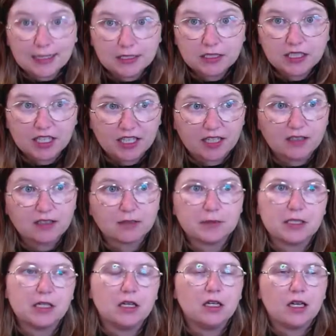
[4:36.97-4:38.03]
chickens. I
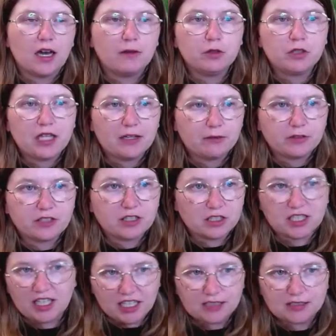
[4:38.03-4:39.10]
mean, I wouldn't have
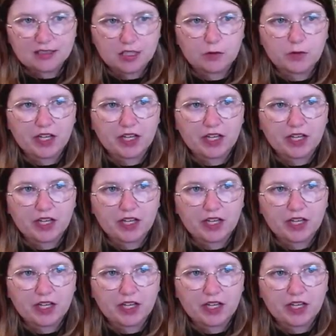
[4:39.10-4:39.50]
chickens in real